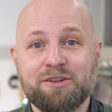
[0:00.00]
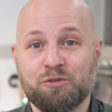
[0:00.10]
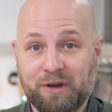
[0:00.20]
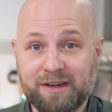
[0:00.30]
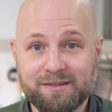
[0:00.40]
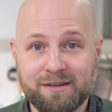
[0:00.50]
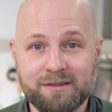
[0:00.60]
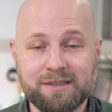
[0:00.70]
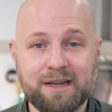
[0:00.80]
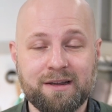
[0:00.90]
to
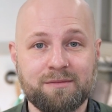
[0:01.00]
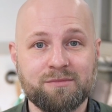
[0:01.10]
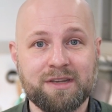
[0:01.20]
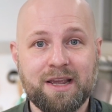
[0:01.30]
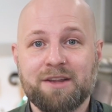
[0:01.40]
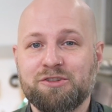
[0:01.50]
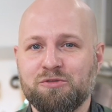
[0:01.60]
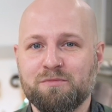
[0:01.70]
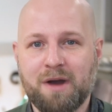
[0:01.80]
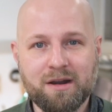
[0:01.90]
Renaissance times
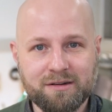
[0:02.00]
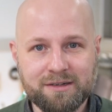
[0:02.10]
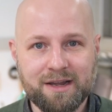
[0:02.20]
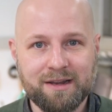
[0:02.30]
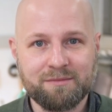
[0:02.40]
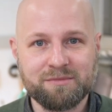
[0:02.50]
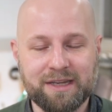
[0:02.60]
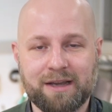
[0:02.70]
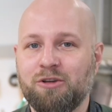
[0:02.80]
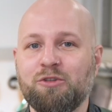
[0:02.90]
to modern times,
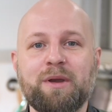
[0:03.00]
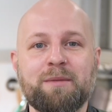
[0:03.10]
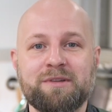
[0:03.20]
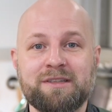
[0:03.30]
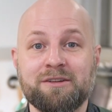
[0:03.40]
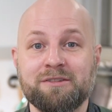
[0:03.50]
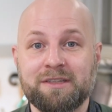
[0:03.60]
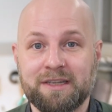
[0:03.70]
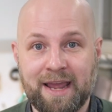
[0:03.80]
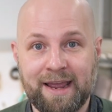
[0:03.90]
all the way up until
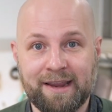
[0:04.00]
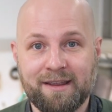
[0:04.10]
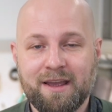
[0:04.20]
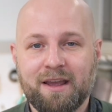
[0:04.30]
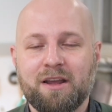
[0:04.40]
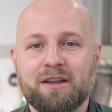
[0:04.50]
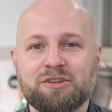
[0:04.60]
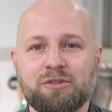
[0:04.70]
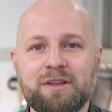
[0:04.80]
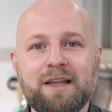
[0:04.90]
today.
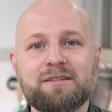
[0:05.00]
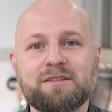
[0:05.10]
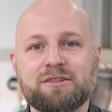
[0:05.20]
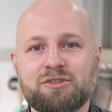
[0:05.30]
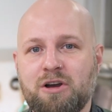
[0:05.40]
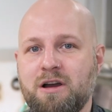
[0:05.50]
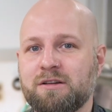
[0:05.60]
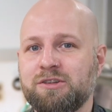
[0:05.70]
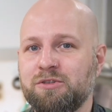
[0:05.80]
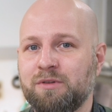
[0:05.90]
So let's
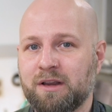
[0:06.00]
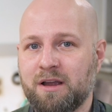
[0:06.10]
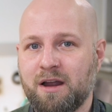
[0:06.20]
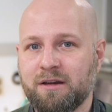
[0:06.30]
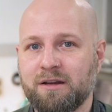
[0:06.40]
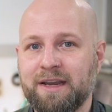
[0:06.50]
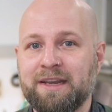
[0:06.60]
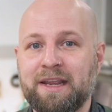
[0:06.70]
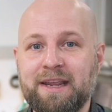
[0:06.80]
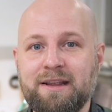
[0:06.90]
talk to a cutter
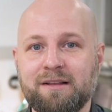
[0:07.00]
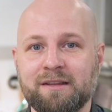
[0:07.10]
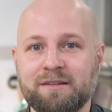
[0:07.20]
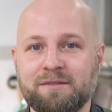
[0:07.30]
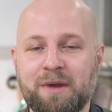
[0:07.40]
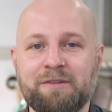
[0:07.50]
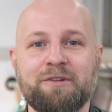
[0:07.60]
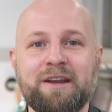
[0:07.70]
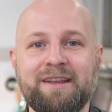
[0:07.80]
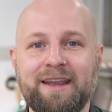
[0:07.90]
in England, my
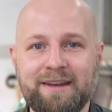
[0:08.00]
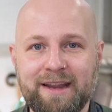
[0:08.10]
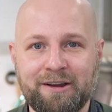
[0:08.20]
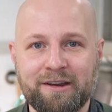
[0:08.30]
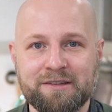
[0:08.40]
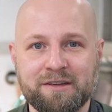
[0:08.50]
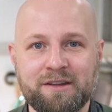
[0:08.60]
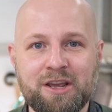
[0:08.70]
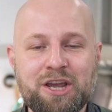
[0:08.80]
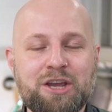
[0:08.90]
friend Ken
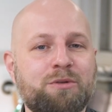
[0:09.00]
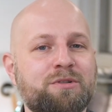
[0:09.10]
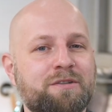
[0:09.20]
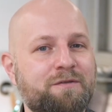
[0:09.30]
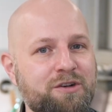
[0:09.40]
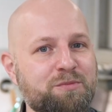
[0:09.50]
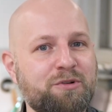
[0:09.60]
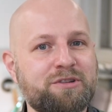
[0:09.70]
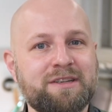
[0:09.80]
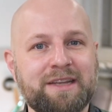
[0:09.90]
Harrington, who was the first
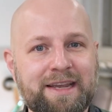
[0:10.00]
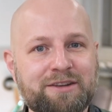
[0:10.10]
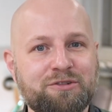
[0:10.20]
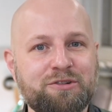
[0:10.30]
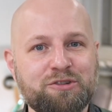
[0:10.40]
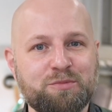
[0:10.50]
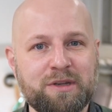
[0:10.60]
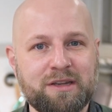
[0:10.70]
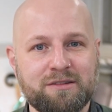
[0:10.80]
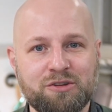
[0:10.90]
person to introduce
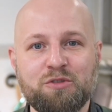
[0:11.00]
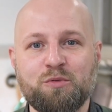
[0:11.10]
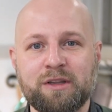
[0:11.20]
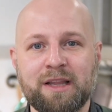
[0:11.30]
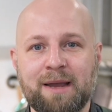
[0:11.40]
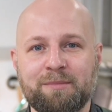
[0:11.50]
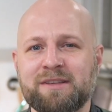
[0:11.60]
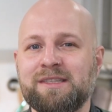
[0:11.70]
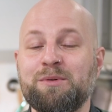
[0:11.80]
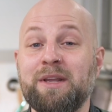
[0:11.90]
me to the wood lap,
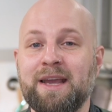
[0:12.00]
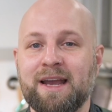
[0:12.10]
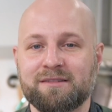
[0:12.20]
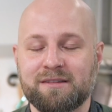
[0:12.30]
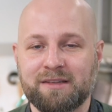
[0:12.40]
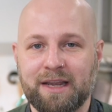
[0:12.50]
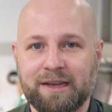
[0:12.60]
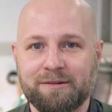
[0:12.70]
and see what he has to say.